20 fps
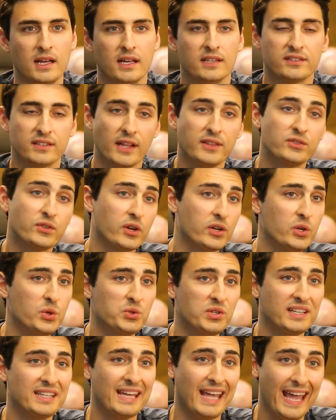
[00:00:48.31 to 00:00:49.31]
Since they're
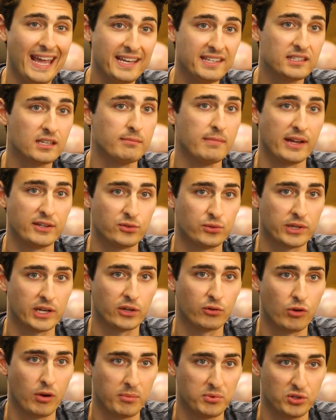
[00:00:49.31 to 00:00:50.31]
using asymmetric
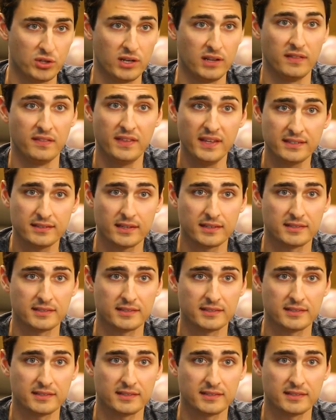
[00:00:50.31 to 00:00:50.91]
encryption in this